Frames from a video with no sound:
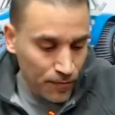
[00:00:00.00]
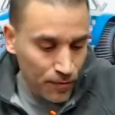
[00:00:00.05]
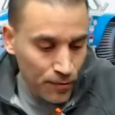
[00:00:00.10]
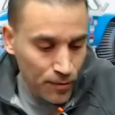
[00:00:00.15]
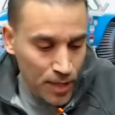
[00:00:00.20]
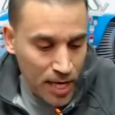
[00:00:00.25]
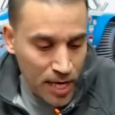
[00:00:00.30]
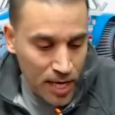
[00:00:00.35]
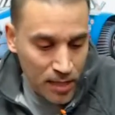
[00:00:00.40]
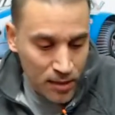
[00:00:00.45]

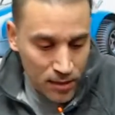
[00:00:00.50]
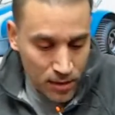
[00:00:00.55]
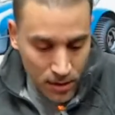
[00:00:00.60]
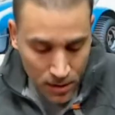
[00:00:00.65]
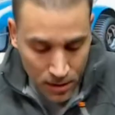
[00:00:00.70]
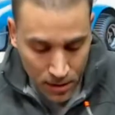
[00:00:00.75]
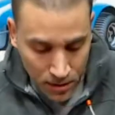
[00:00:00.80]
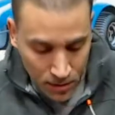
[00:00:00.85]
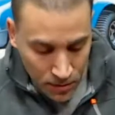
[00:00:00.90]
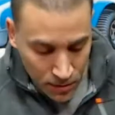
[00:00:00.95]
few
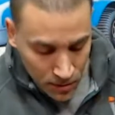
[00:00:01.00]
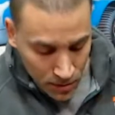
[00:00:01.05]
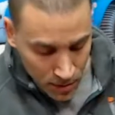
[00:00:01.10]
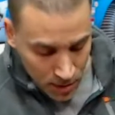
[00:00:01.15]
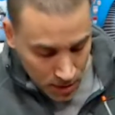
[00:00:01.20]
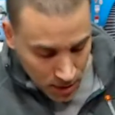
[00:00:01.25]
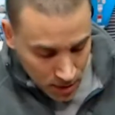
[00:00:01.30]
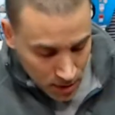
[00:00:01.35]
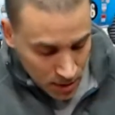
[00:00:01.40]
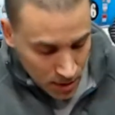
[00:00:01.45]
days
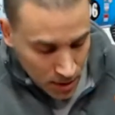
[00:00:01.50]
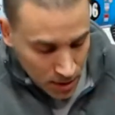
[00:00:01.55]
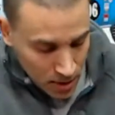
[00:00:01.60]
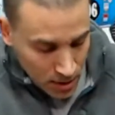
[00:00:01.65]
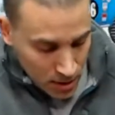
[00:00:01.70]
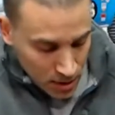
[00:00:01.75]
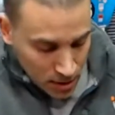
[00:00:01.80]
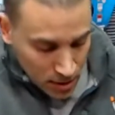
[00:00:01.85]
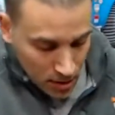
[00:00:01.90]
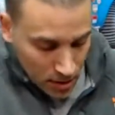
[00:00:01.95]
ago.
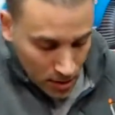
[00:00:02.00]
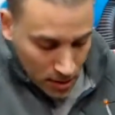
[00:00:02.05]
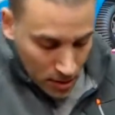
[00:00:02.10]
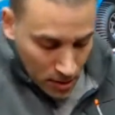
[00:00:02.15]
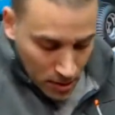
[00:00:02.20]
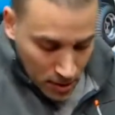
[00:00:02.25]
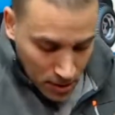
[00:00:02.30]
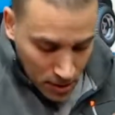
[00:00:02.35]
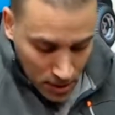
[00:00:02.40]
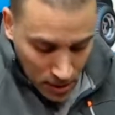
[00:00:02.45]

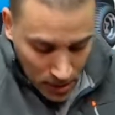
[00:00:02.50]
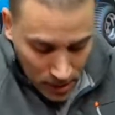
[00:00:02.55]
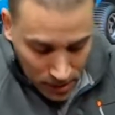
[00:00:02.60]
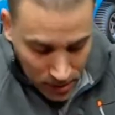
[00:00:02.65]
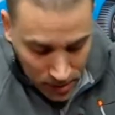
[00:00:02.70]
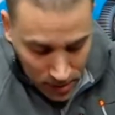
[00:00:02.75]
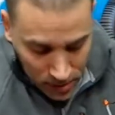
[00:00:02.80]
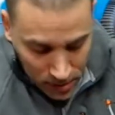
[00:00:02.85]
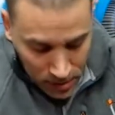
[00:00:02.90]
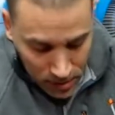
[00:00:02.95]
I
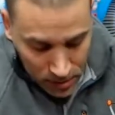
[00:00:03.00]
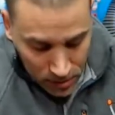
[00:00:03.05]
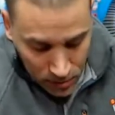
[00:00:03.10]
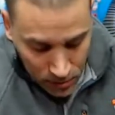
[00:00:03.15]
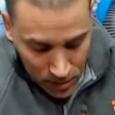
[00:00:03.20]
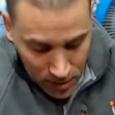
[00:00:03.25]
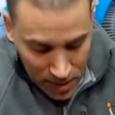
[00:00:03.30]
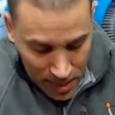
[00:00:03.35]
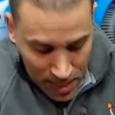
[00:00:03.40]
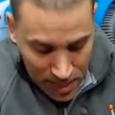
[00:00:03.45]
took this
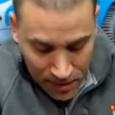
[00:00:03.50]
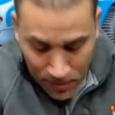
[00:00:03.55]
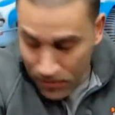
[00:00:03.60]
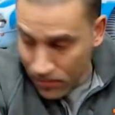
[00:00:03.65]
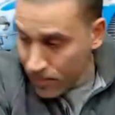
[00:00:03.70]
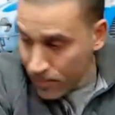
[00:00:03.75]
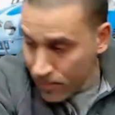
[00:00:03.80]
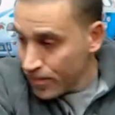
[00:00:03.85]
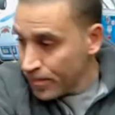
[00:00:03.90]
one out.